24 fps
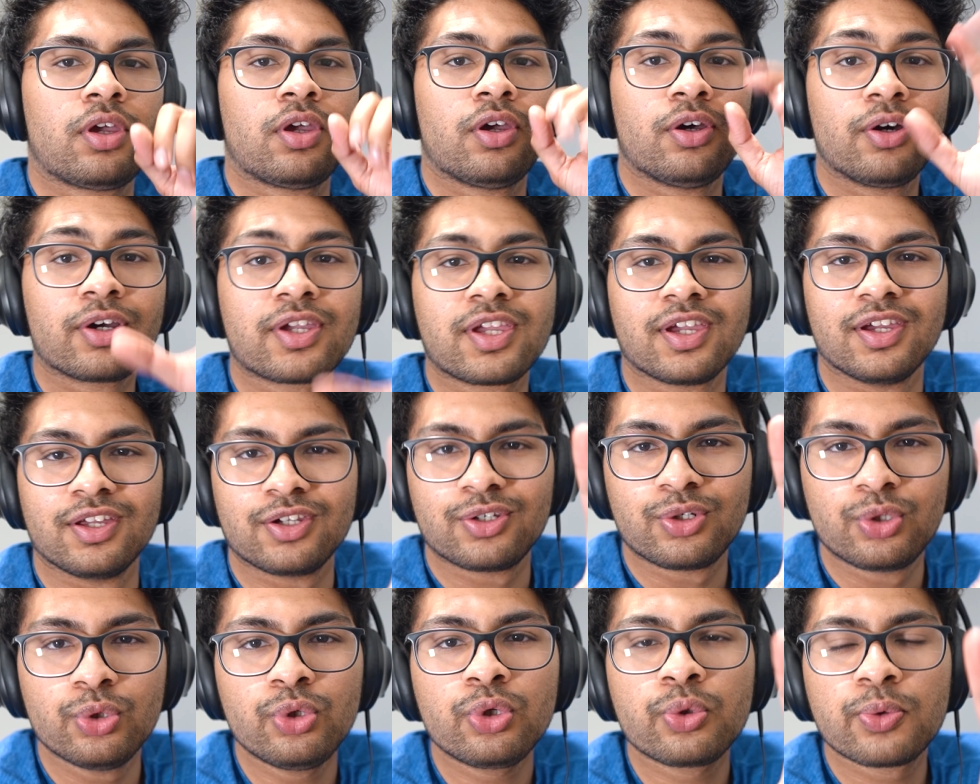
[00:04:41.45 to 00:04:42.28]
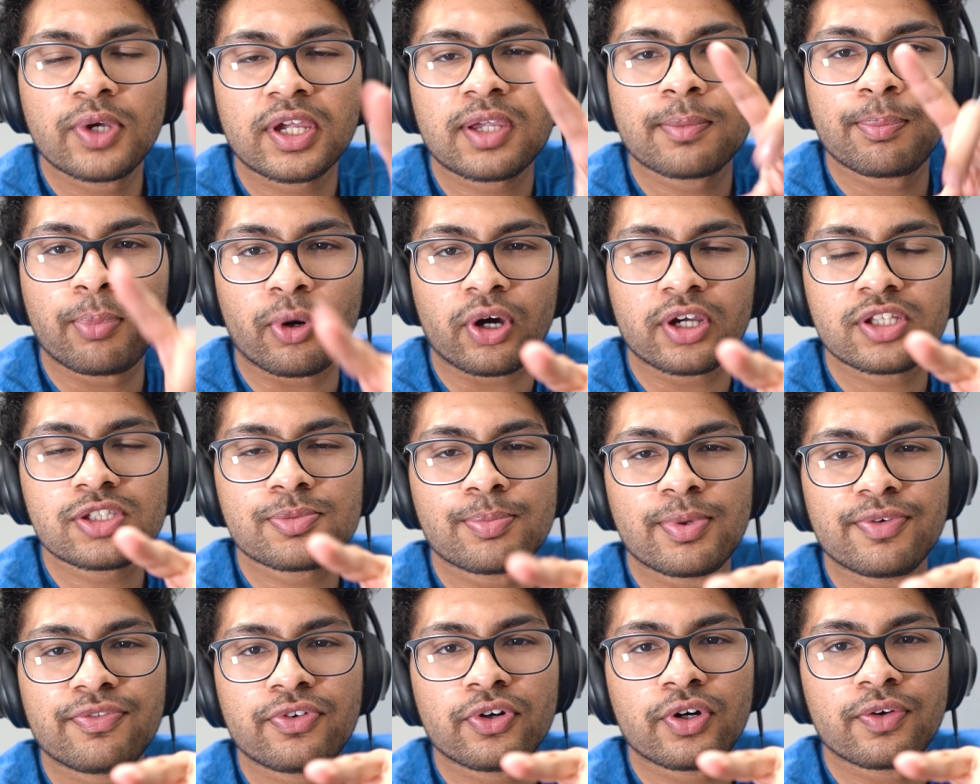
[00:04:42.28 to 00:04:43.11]
Okay, two quick points
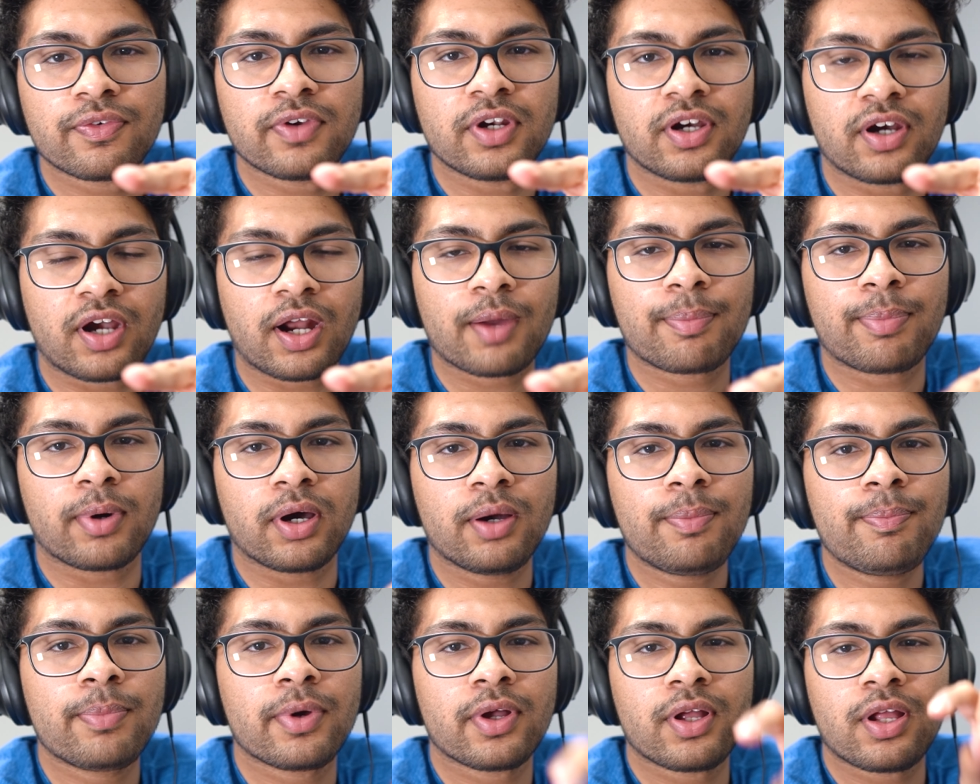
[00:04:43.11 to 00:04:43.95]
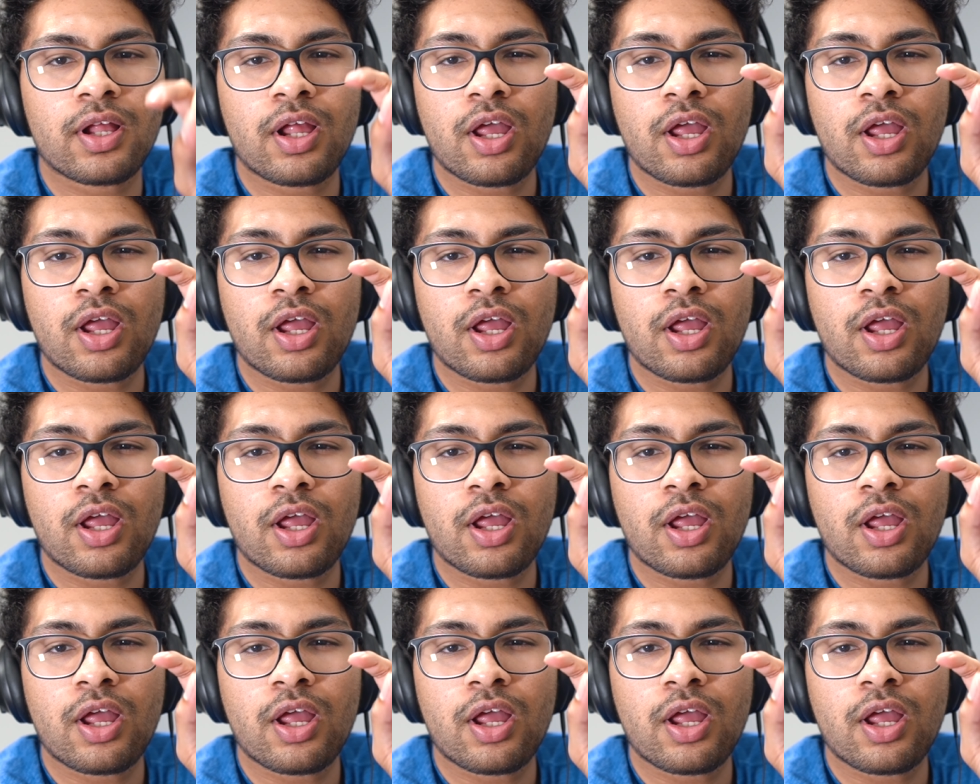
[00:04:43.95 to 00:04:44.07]
before we wrap up.